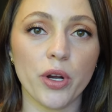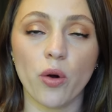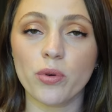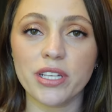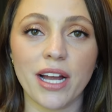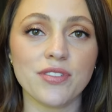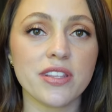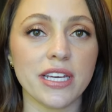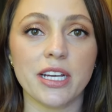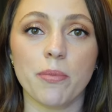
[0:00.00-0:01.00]
We don't really have to
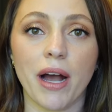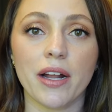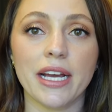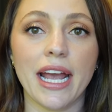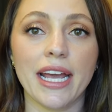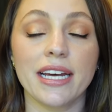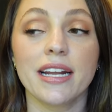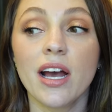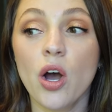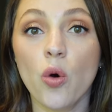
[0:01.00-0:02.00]
think about it. And